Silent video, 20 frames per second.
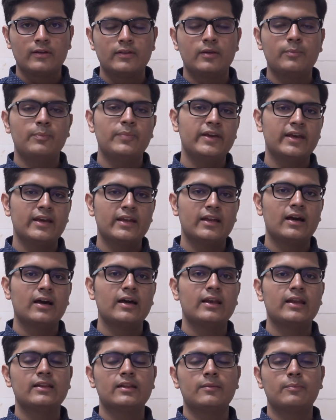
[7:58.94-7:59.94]
the
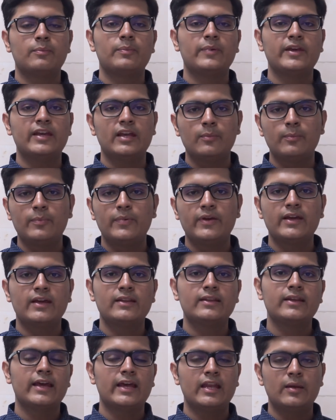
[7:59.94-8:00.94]
PNR and the PNP
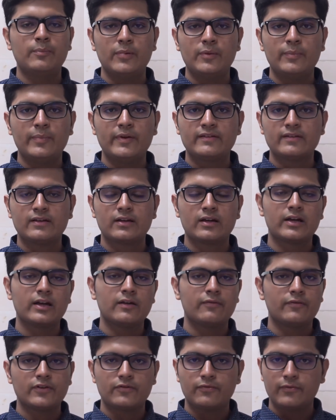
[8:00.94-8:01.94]
and the NPP
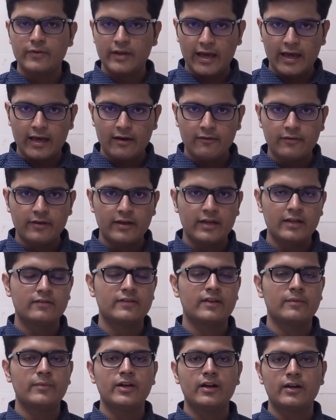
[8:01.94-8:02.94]
circuit which we have in
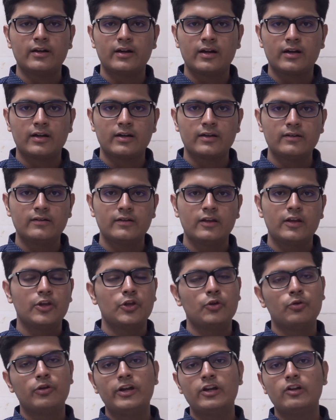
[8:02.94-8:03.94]
semiconductors.
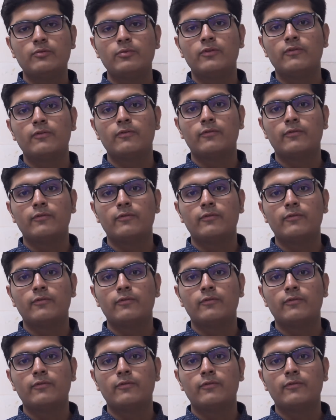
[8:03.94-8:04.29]
You need to be